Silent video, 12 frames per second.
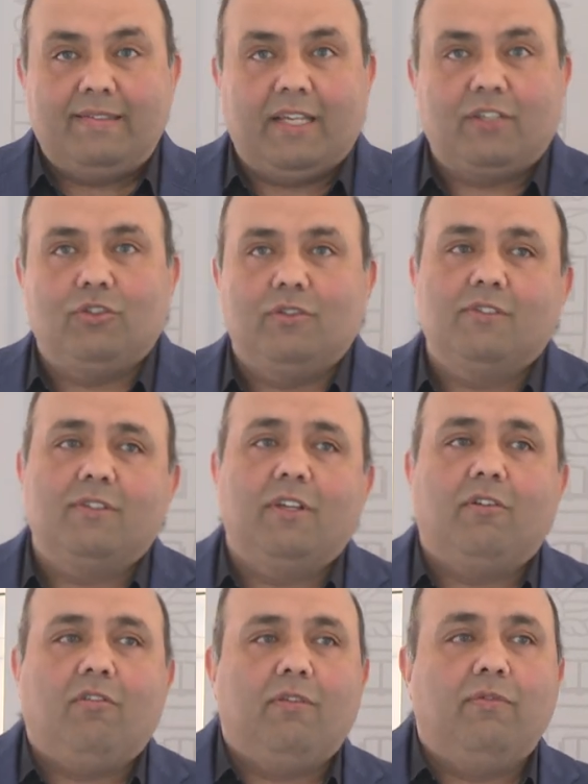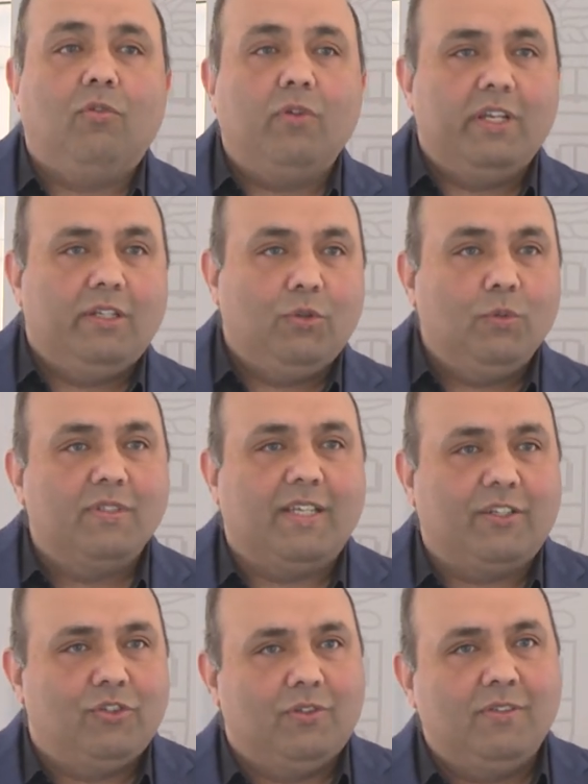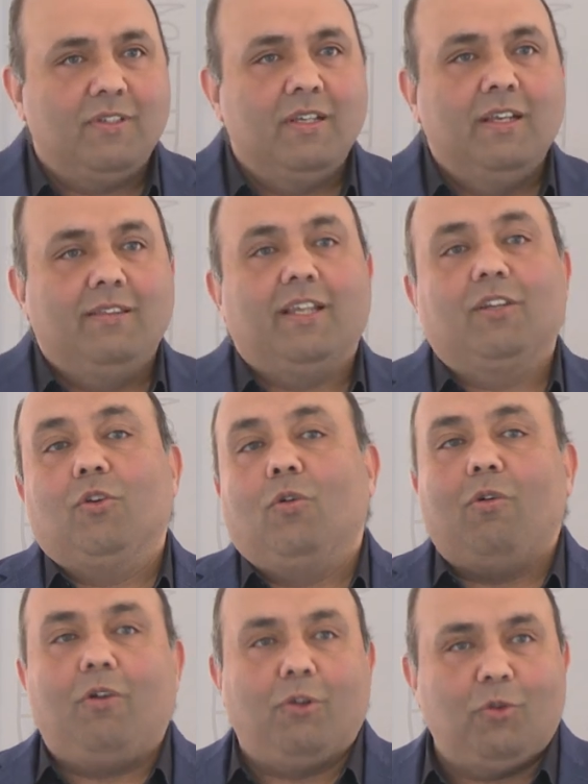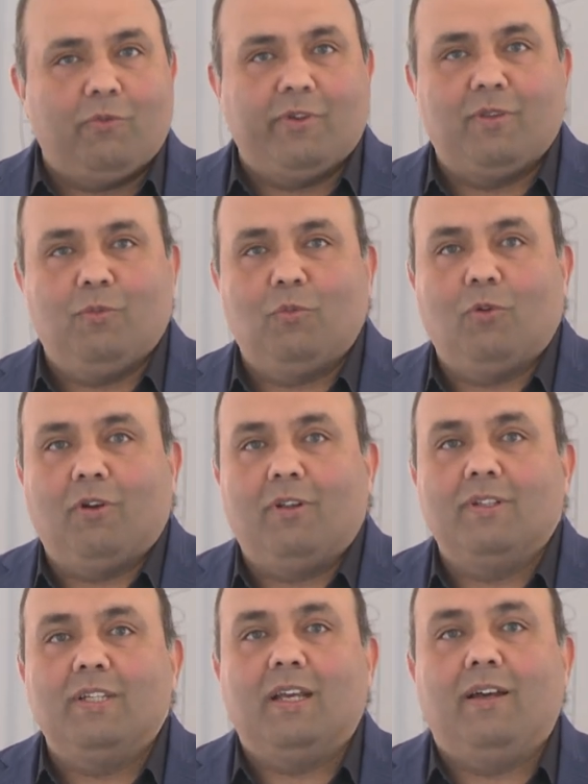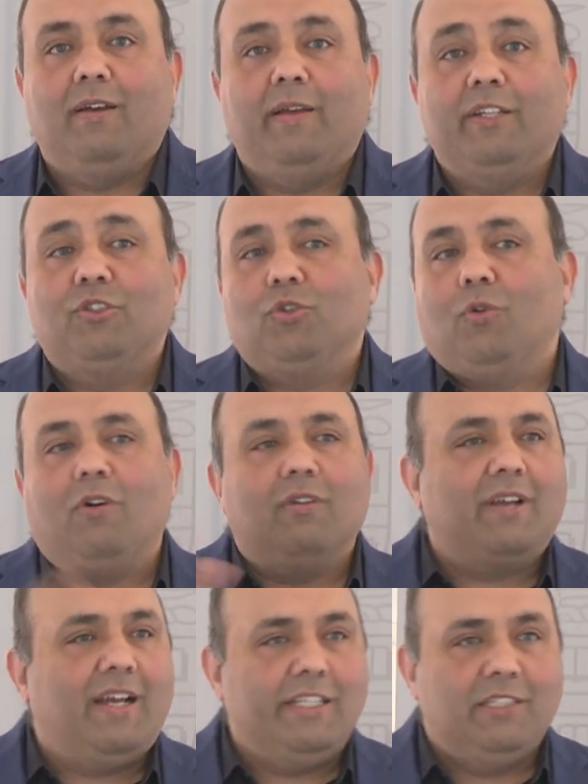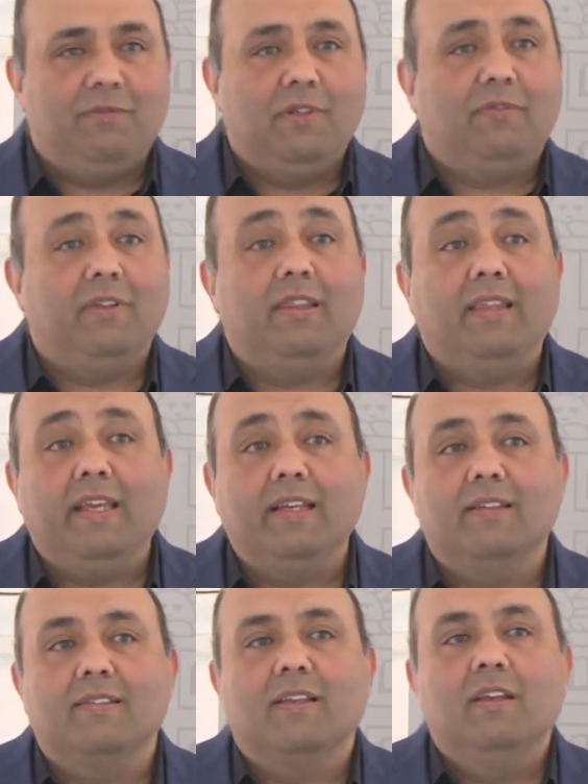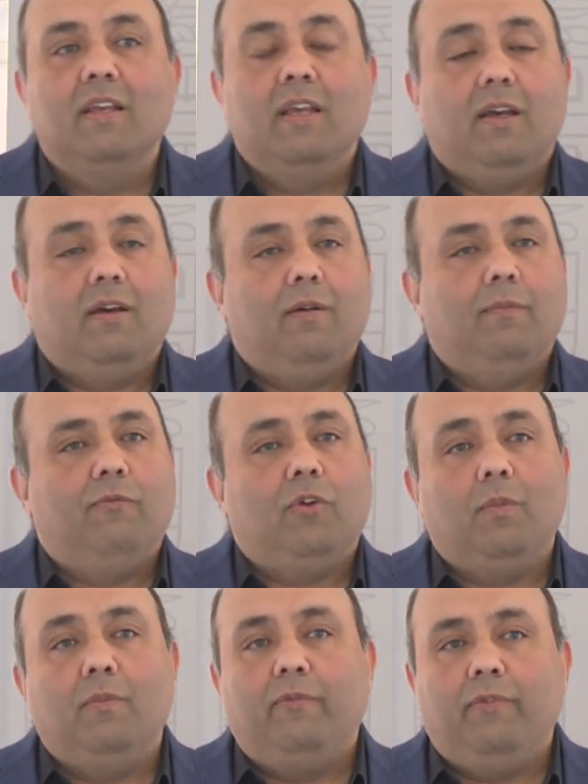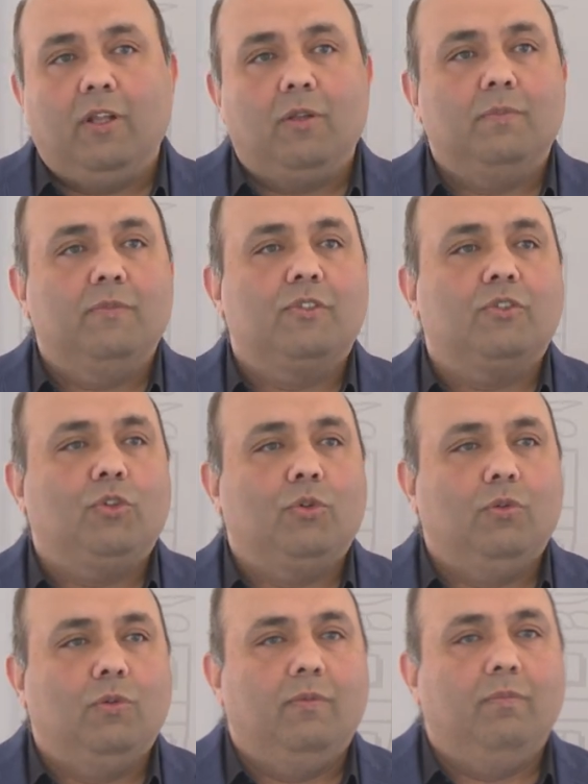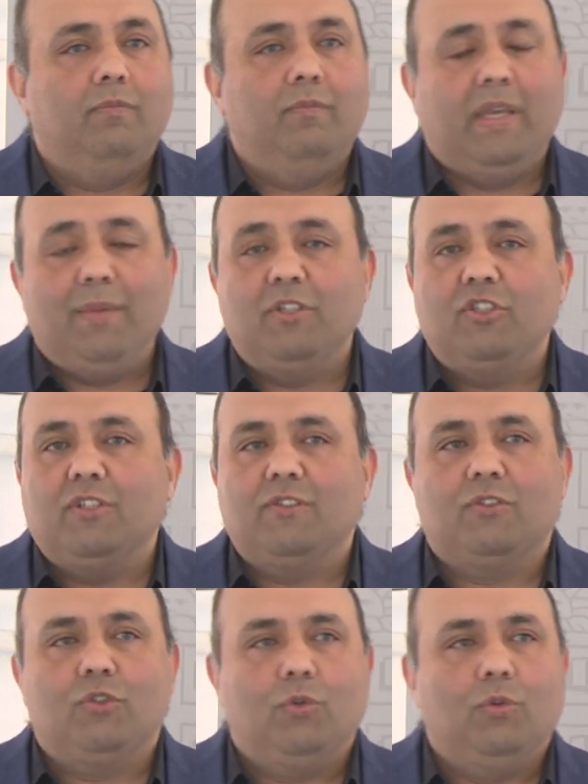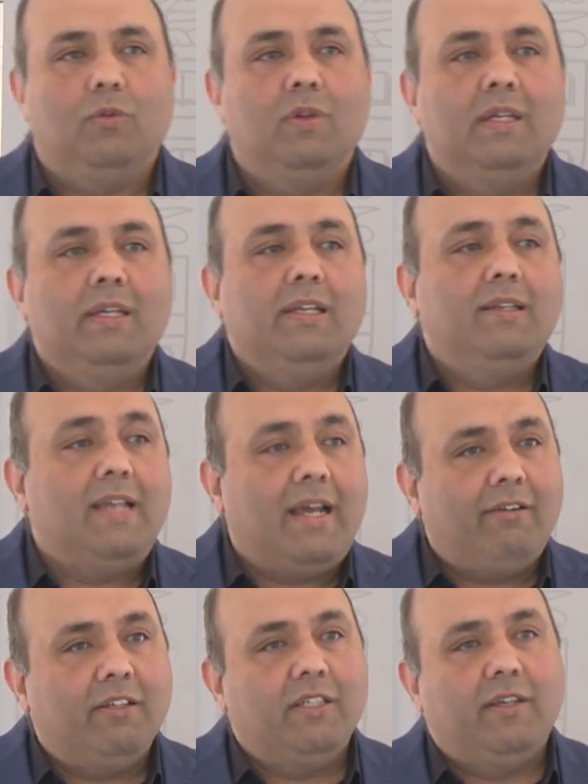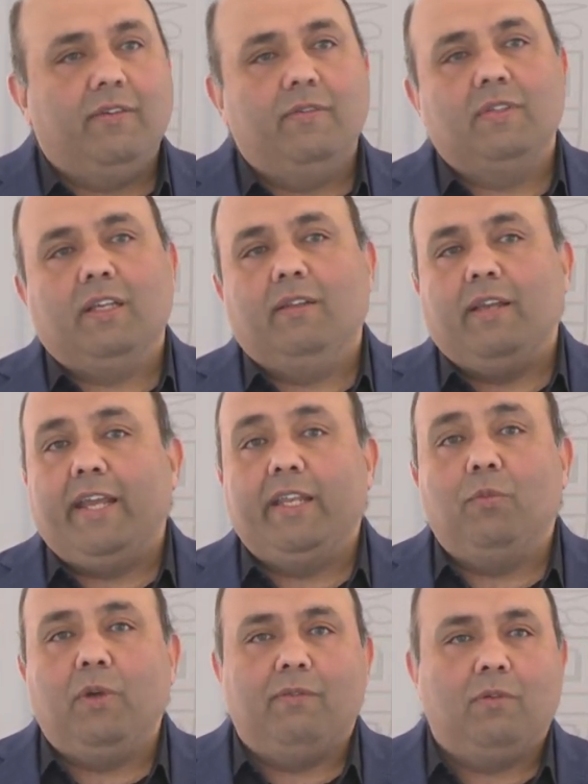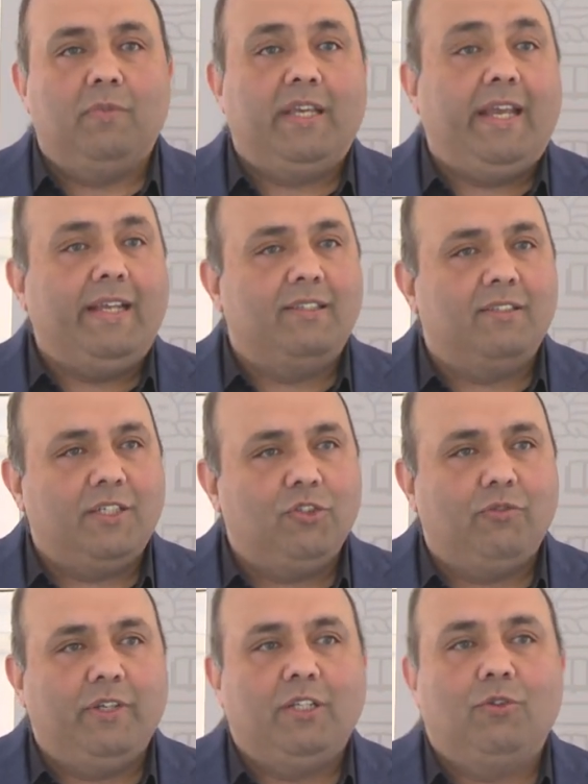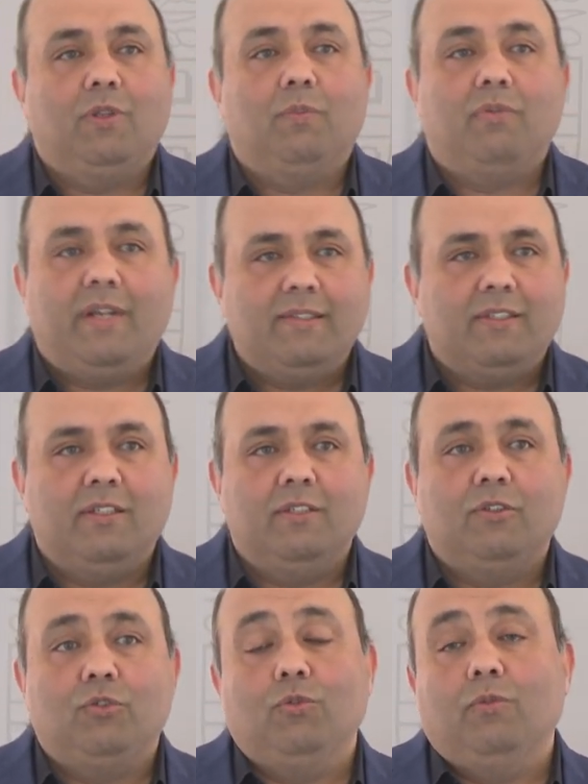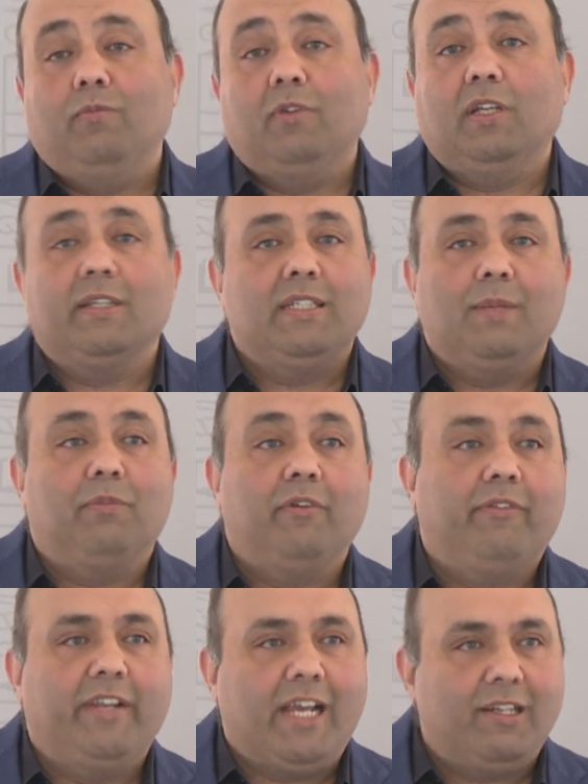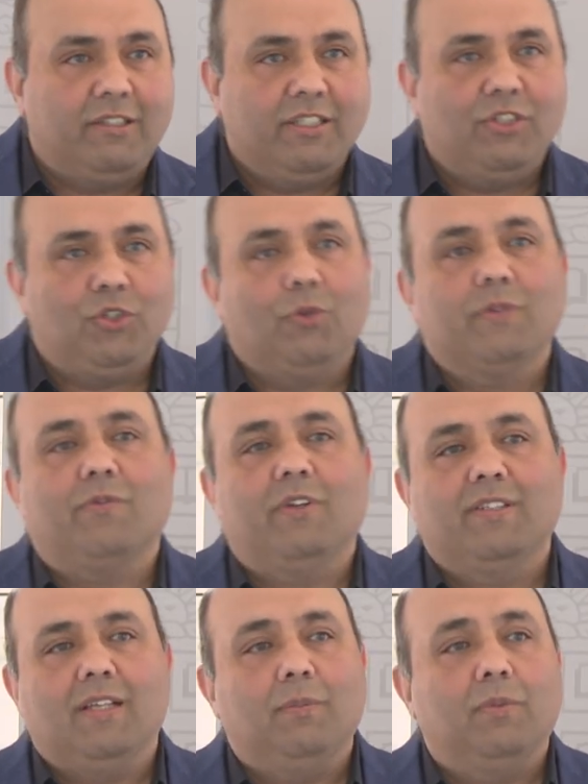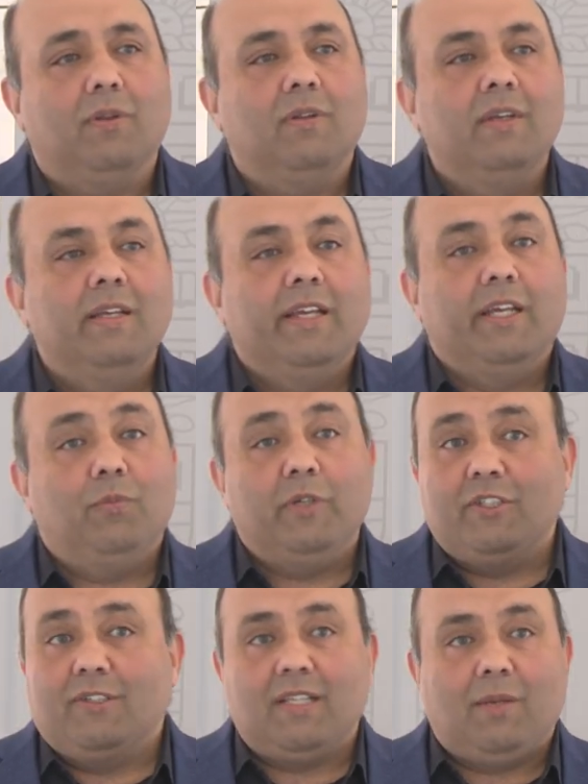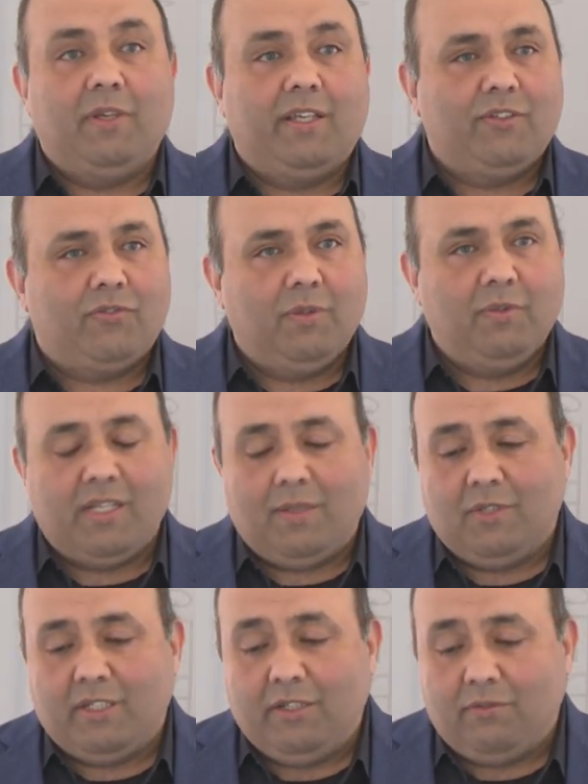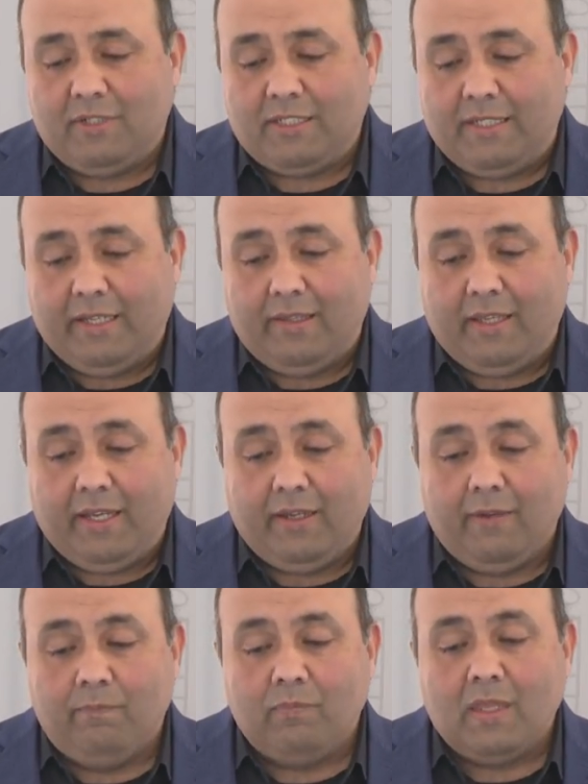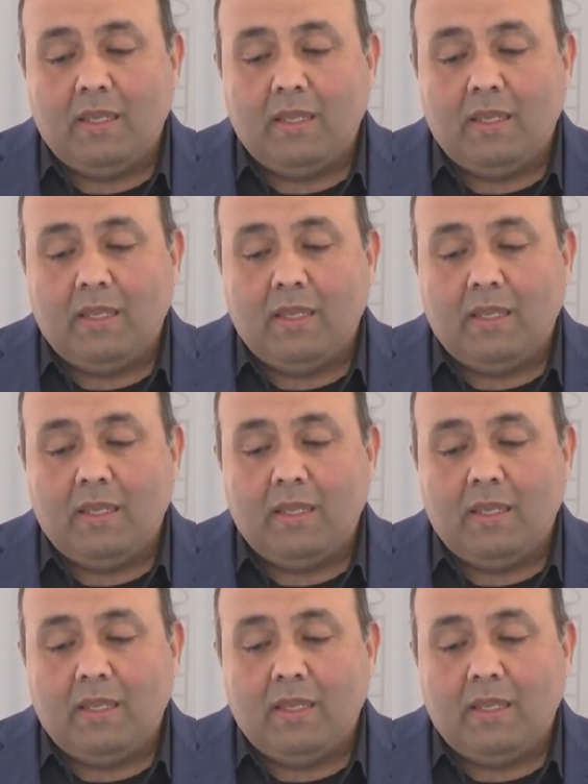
sections. There are 42 sections that go all over the world uh, and show all kinds of different things uh, from films to images to narratives uh, anywhere from the 8th century to the present to contemporary reality shows, for example, in which Islamic history becomes an interesting thing